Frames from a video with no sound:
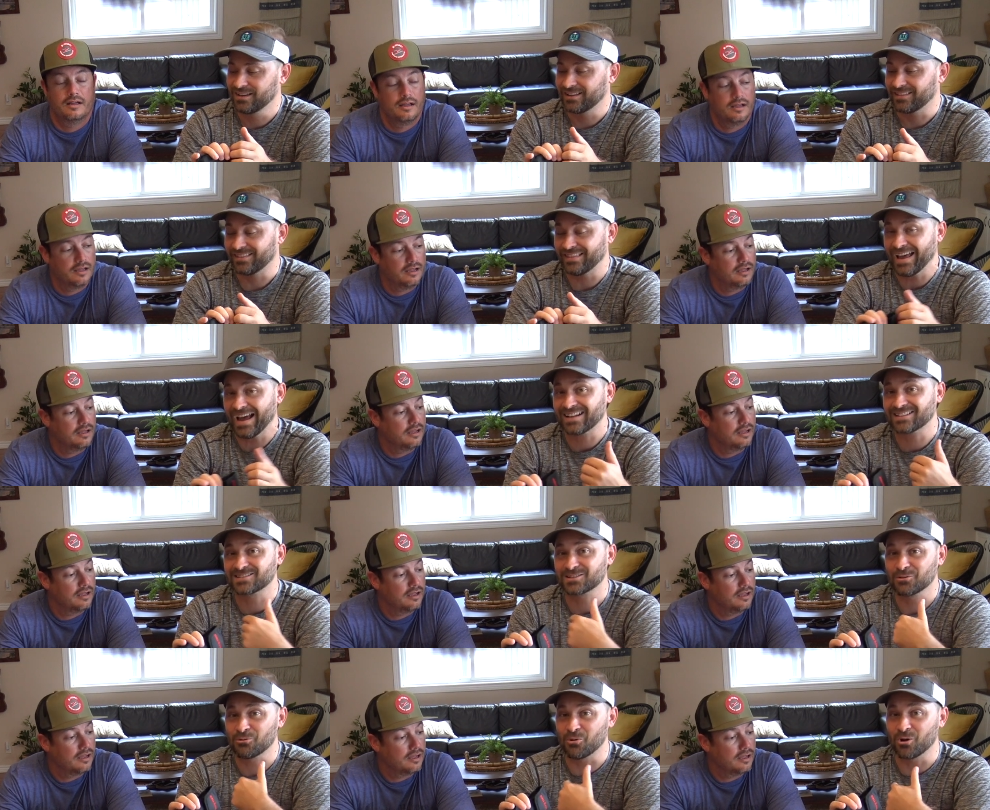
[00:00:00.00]
Speaker 1: That's
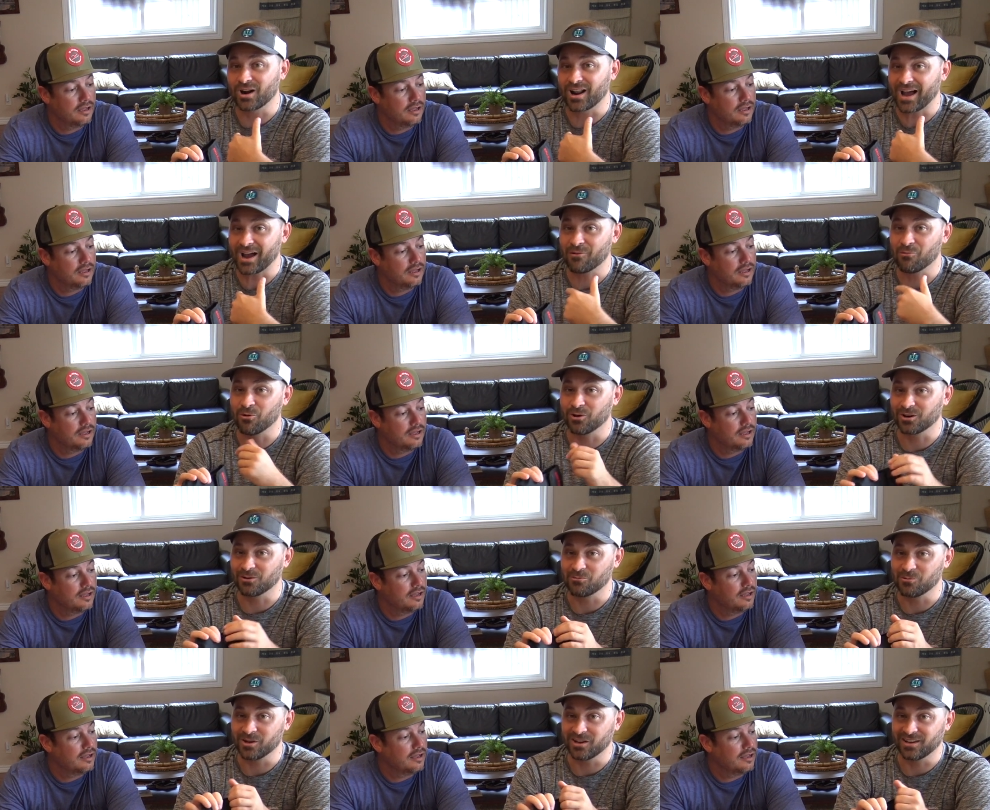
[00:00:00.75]
the one I
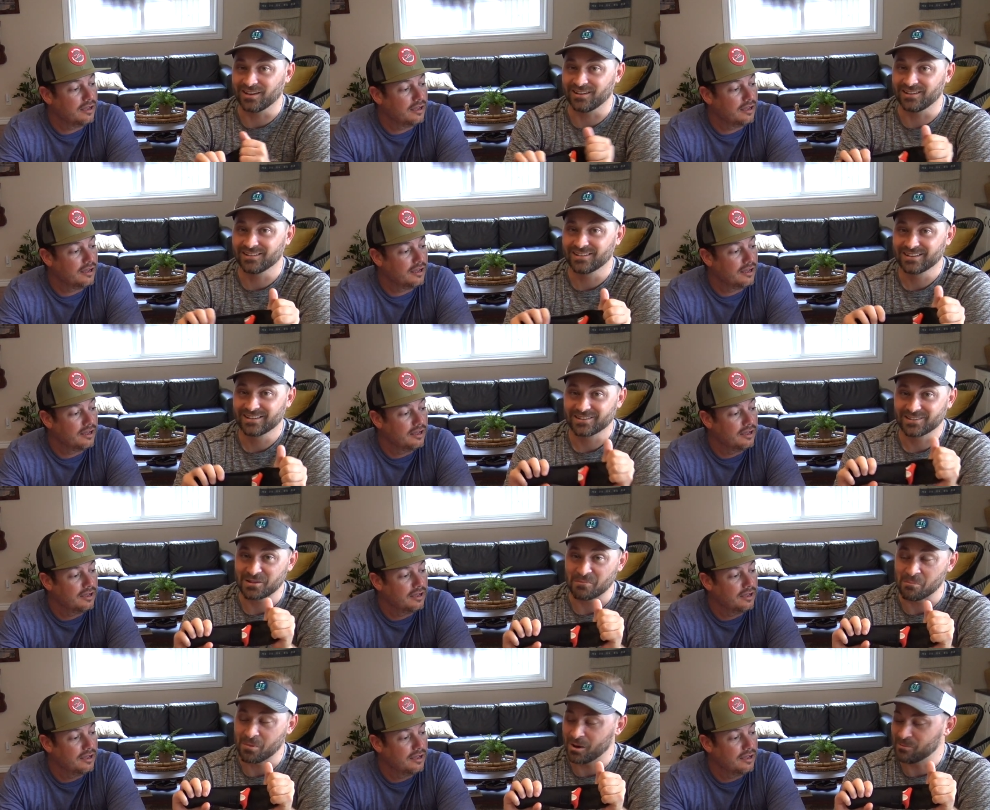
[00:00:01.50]
wanna win,
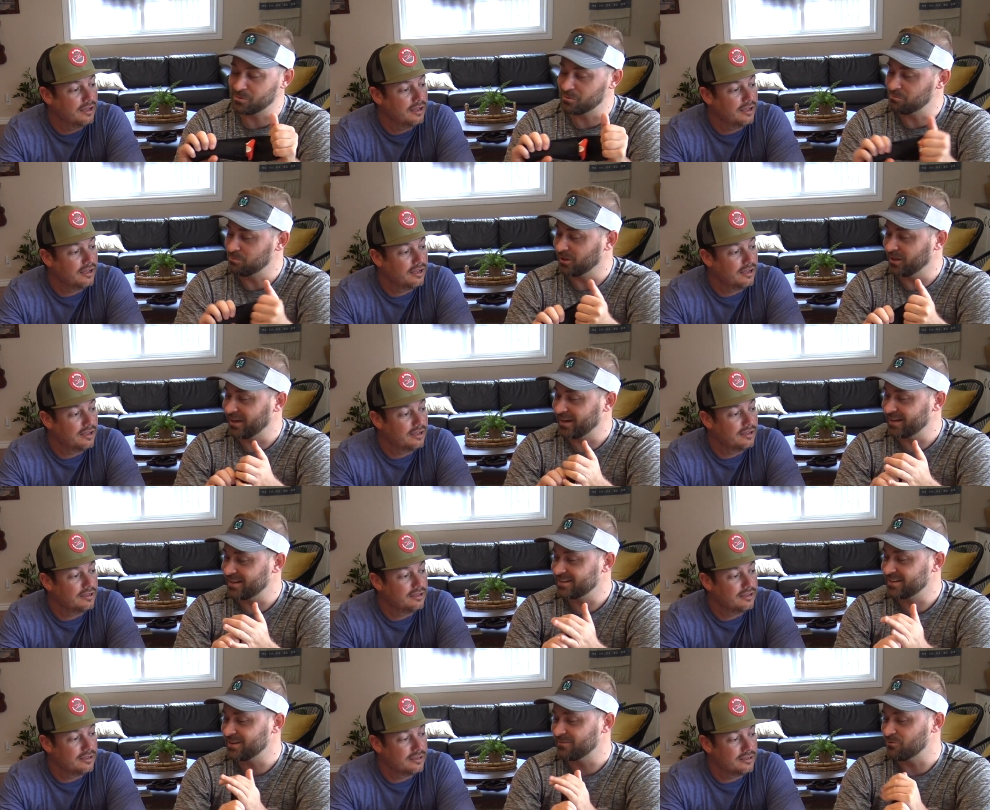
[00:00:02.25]
the Bubba
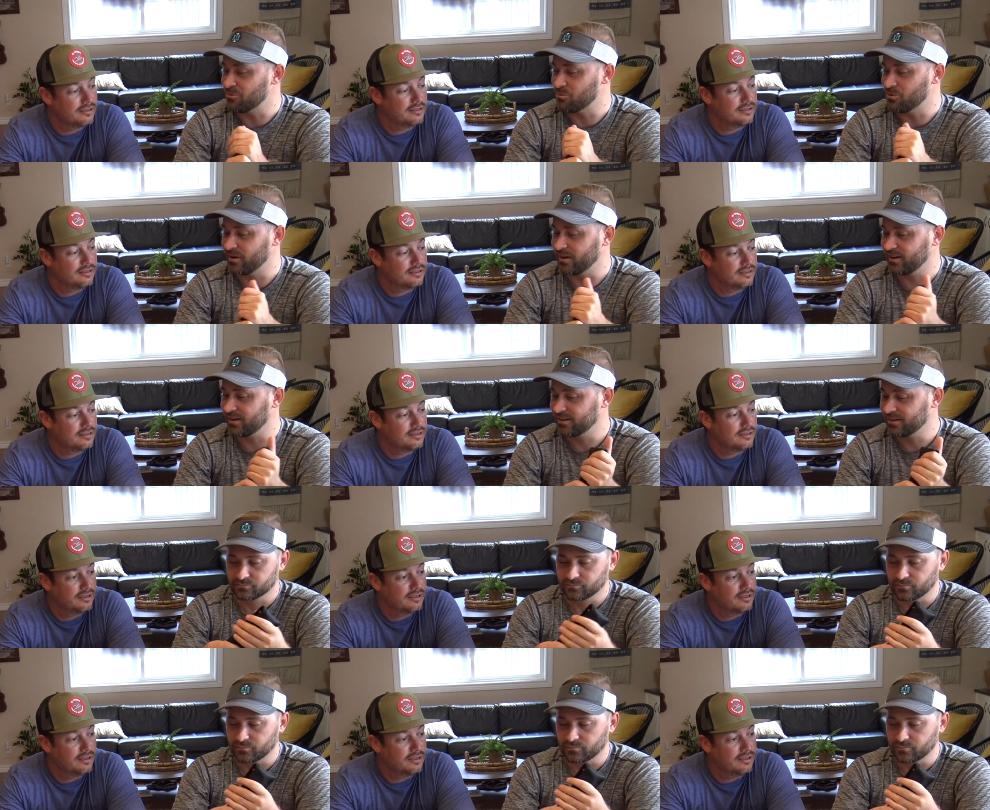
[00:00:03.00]
Blade giveaway.